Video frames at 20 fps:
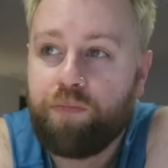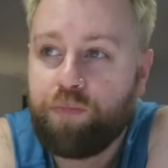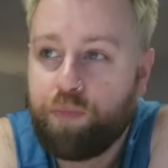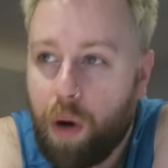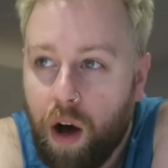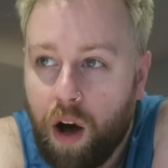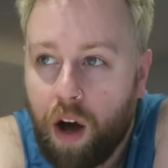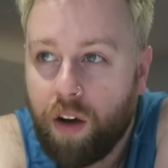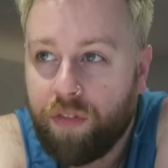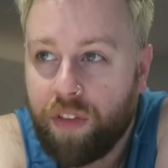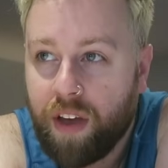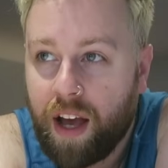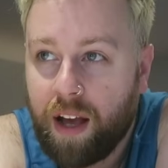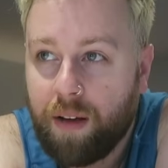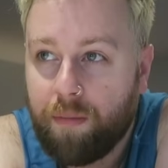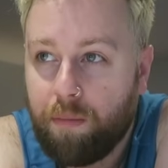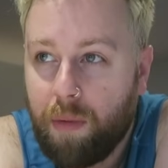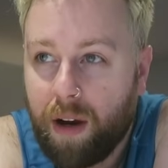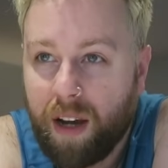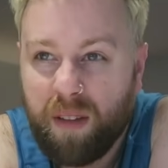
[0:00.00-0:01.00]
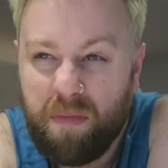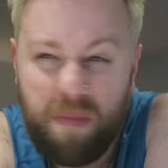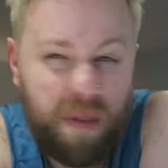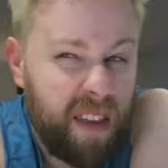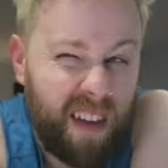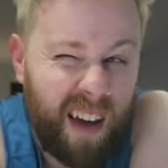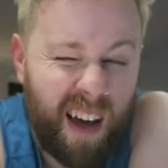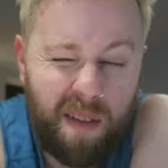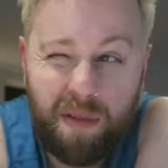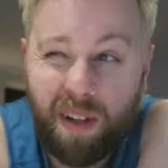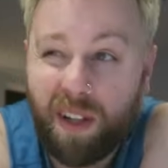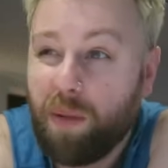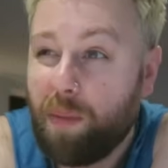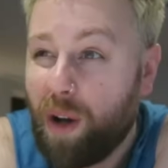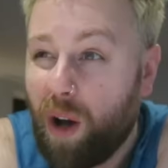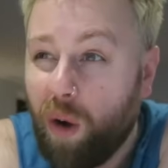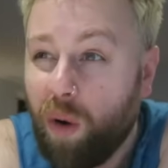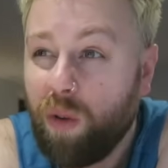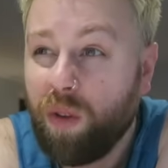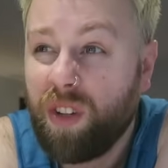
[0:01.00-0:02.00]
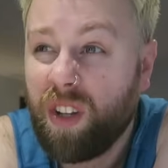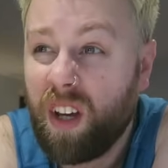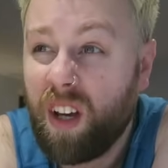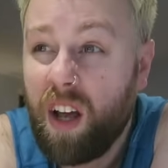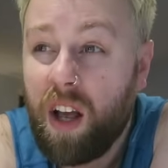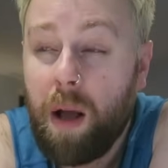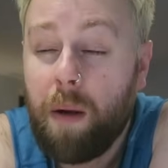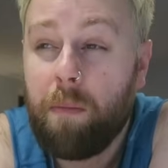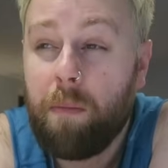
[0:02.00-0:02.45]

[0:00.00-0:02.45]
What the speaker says: Part of that might be that I'm a little bit older.